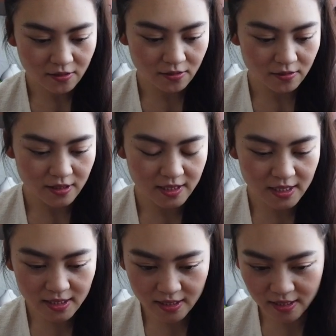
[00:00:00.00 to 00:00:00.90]
Ooh, is
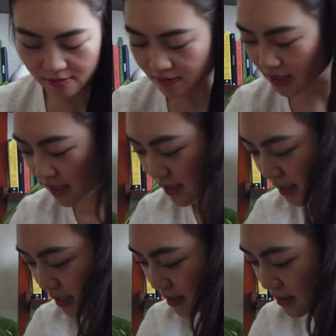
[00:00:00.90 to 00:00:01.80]
this the one I
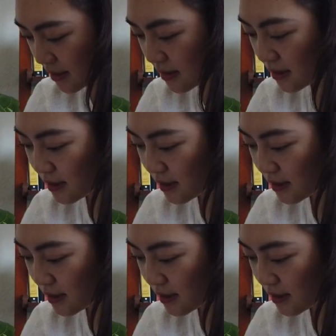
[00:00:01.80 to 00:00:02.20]
think it is?